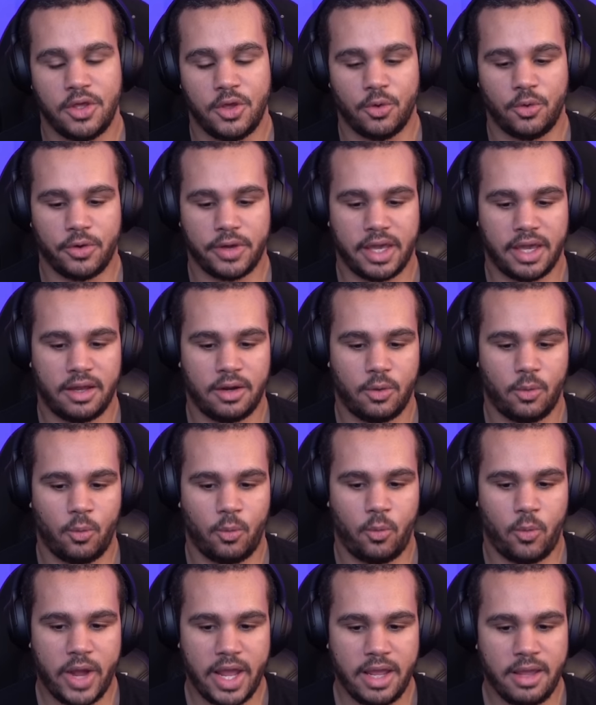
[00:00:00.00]
You'll
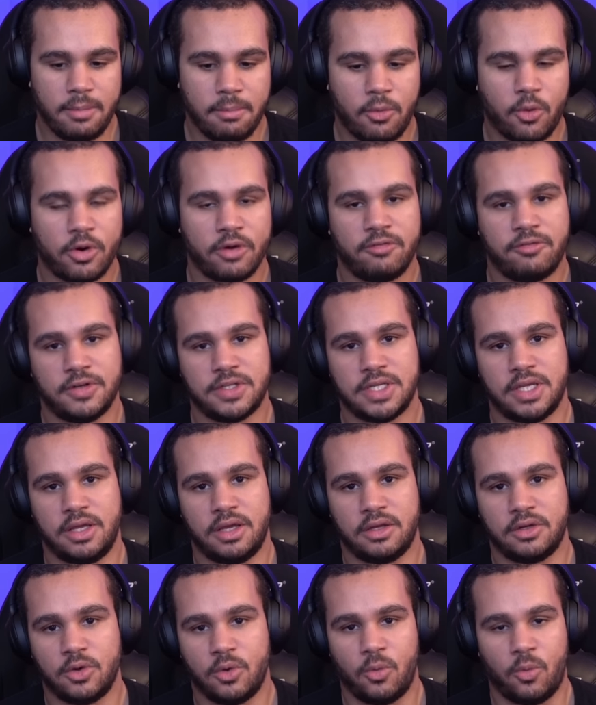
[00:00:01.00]
get way more
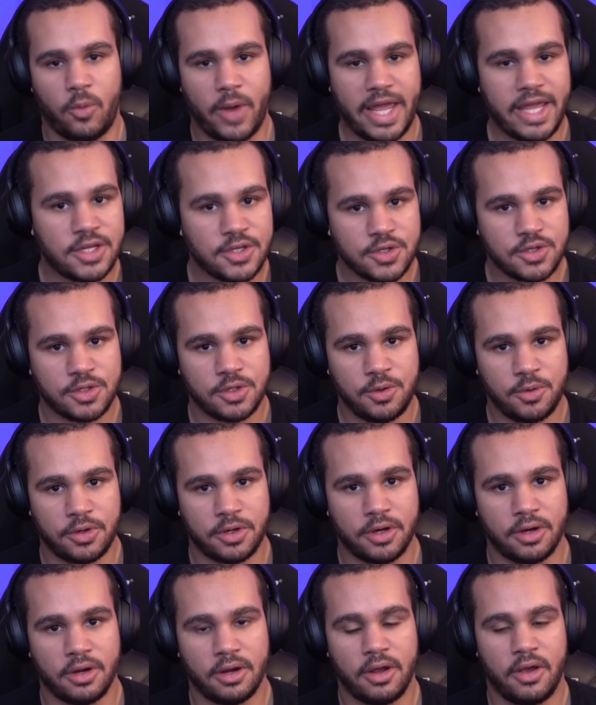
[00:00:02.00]
fatigued way
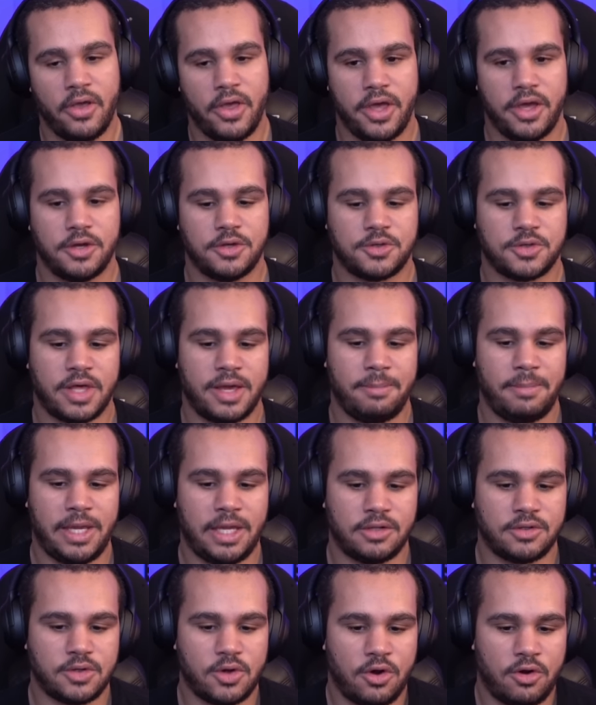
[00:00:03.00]
sooner. So that
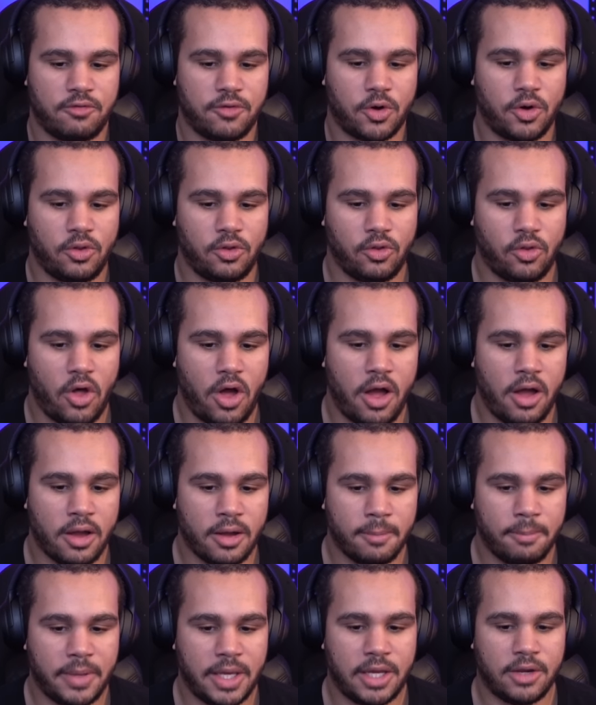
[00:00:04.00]
means over a
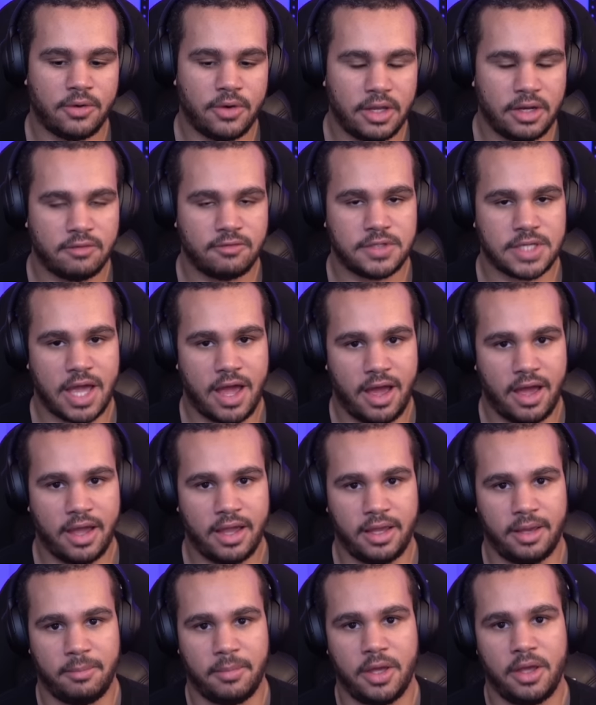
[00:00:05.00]
long period of
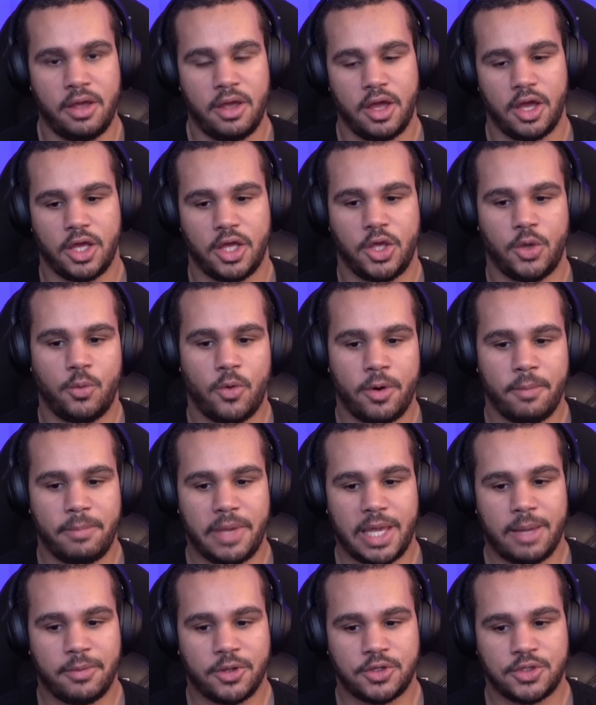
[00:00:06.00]
time, you
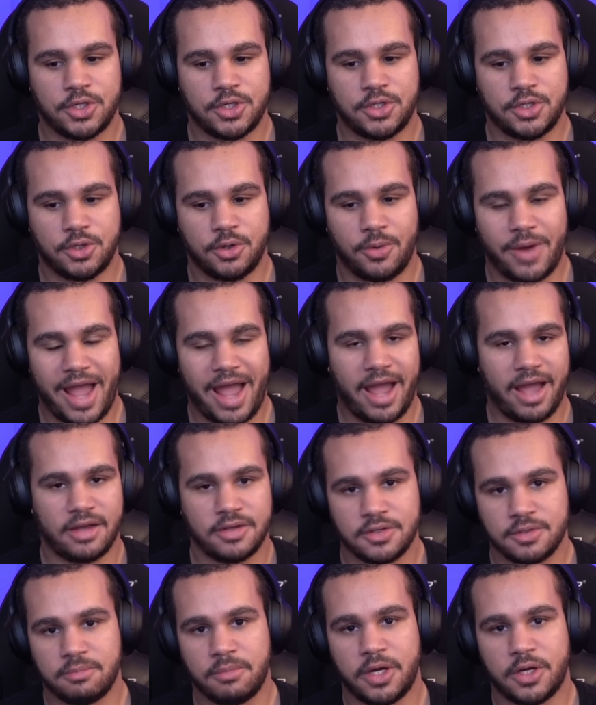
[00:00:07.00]
won't be able to do
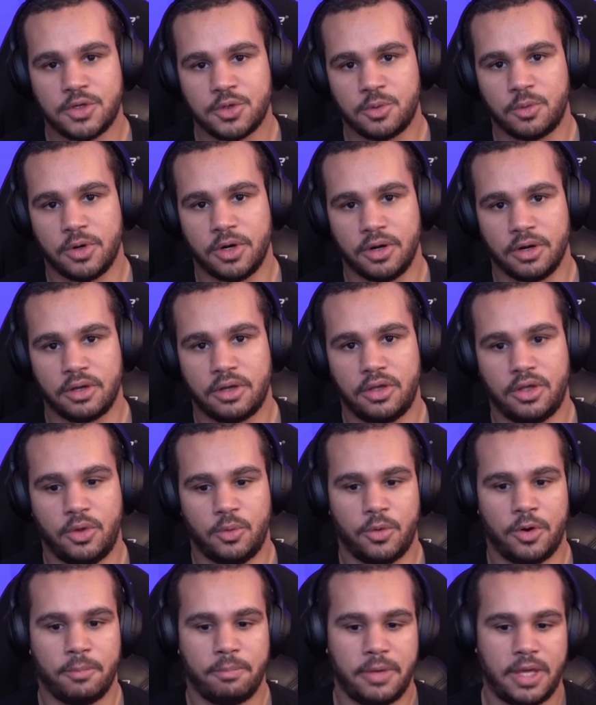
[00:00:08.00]
as much work.
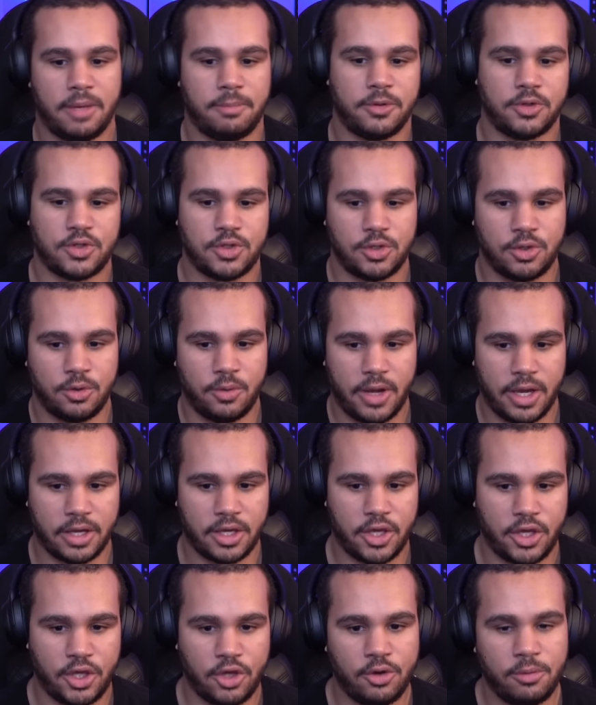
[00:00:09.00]
You won't be able to
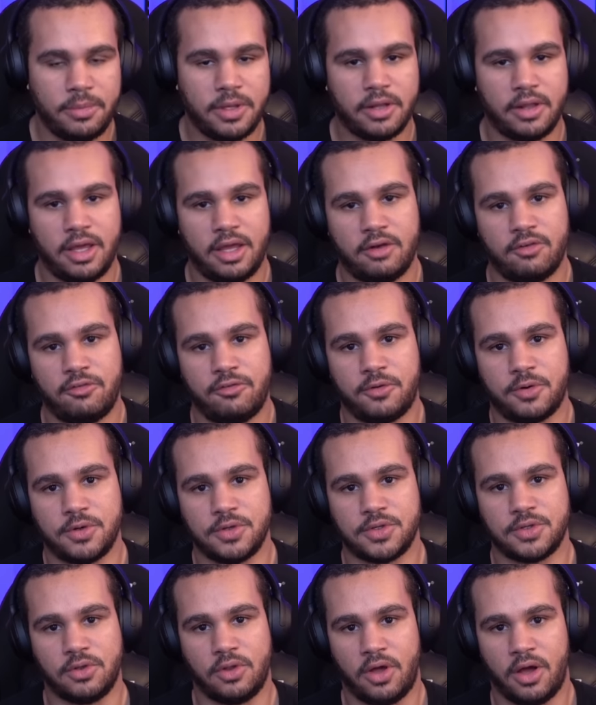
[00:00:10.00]
accumulate
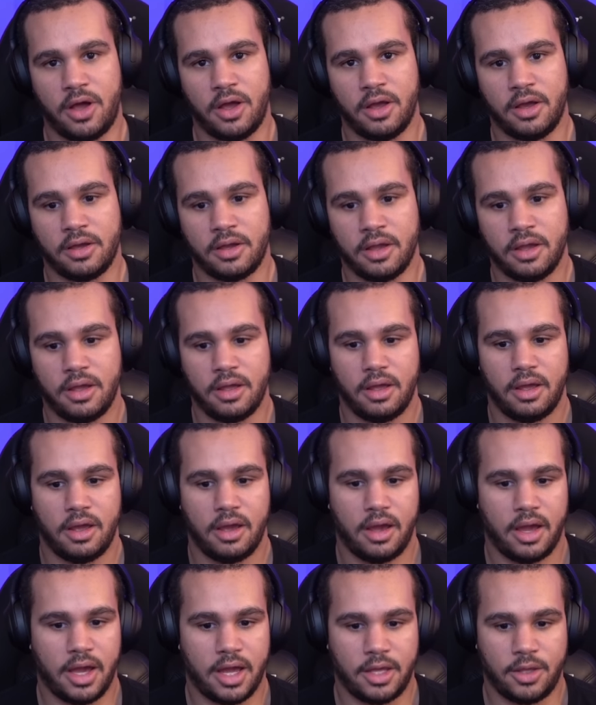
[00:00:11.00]
for as long.
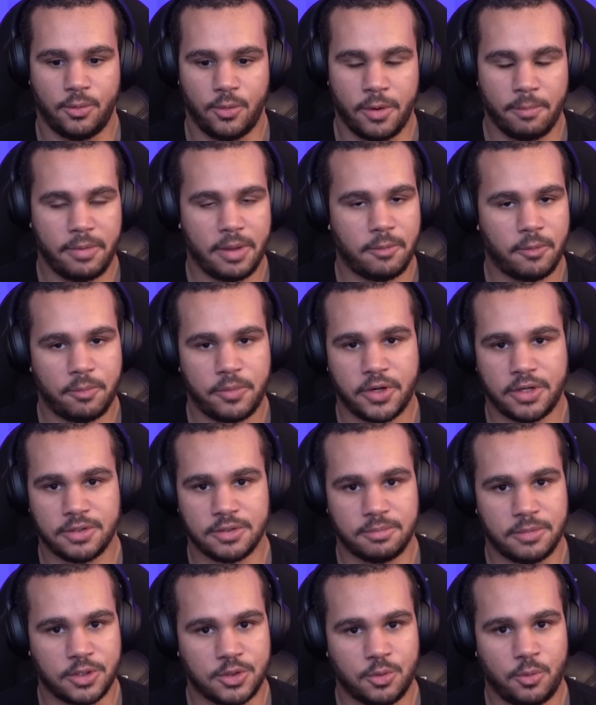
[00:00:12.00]
Uh, you won't be able to put
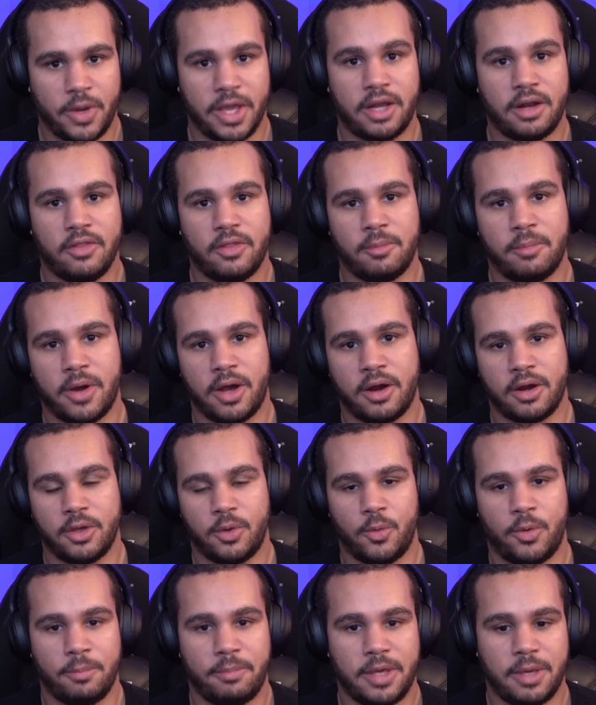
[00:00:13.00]
as much weight on the
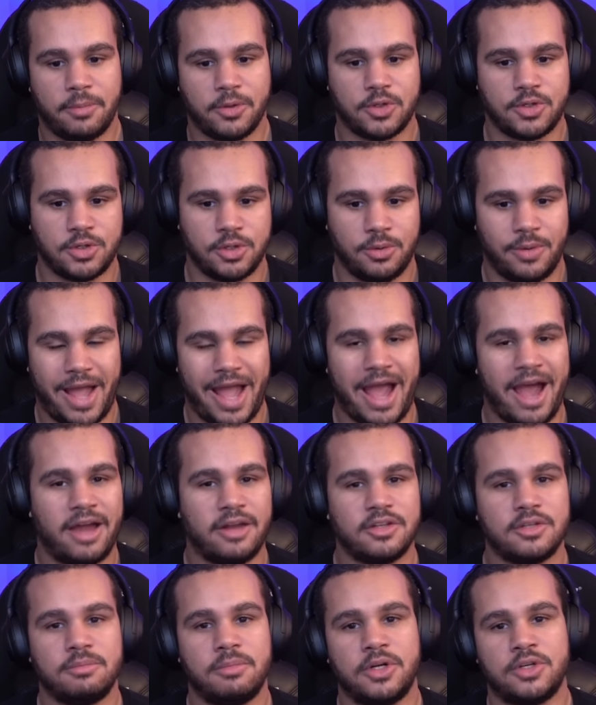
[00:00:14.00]
bar. You won't be able to
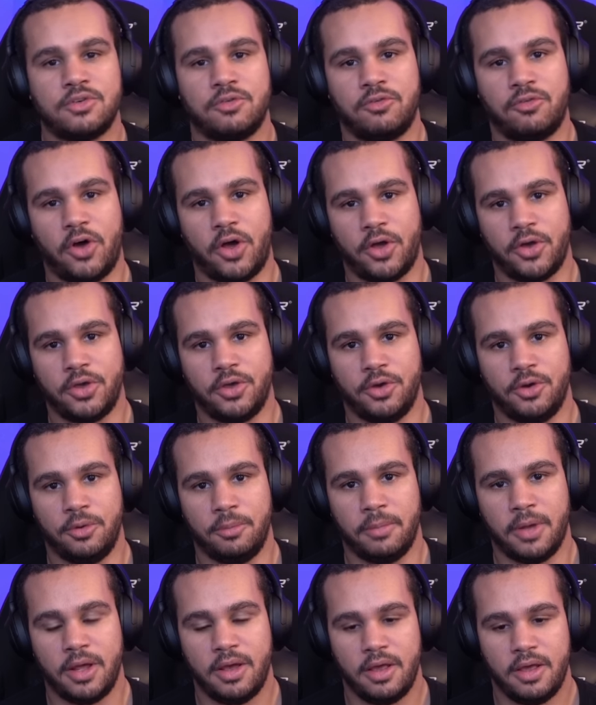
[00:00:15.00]
add as much
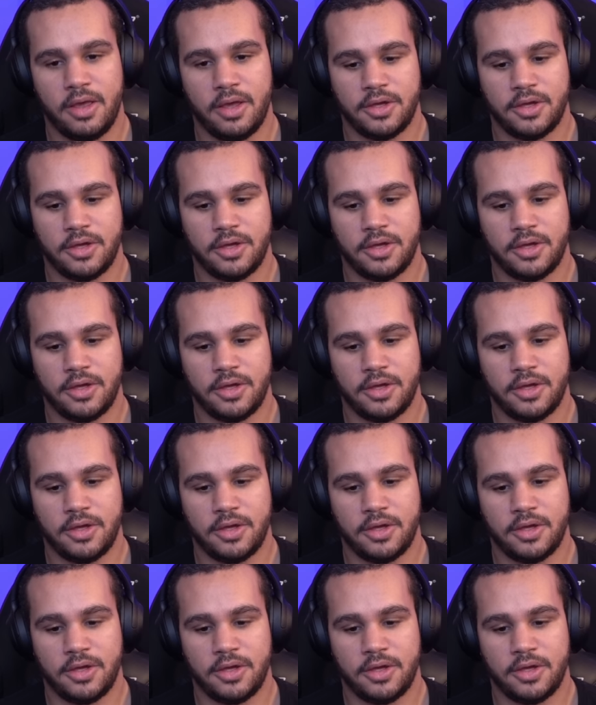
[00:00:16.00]
volume.